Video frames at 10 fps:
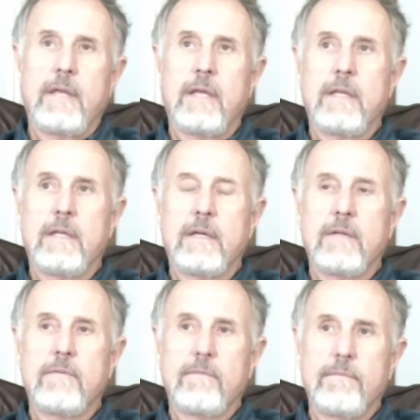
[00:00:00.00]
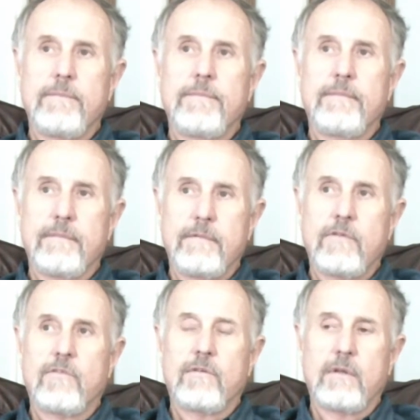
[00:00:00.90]
and
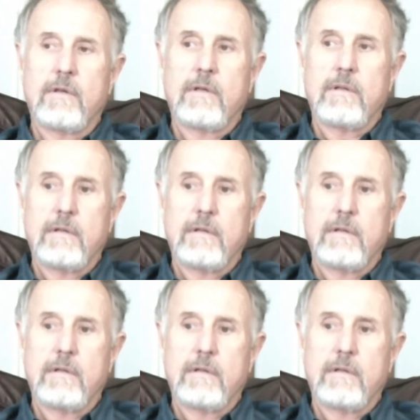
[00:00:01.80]
just